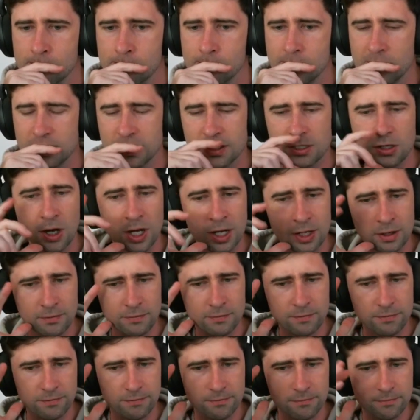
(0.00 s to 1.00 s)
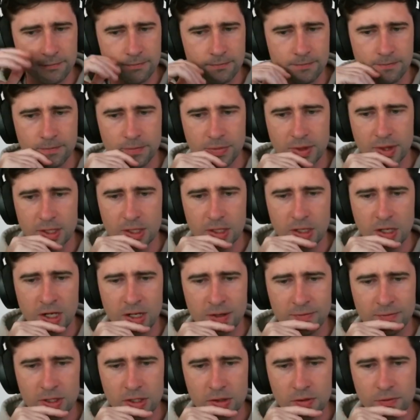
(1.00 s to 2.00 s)
That's kind of
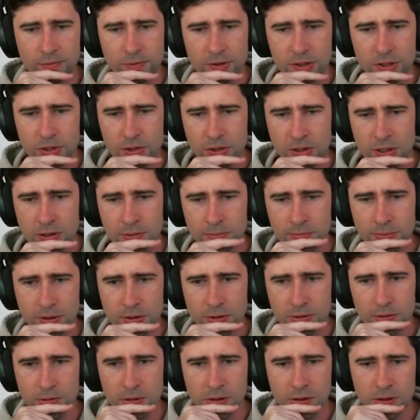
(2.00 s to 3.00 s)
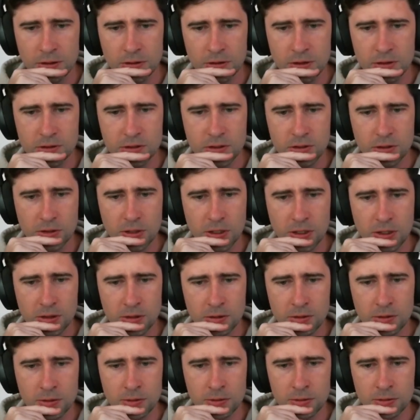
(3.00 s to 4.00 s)
a little frustrating, but I think this is okay.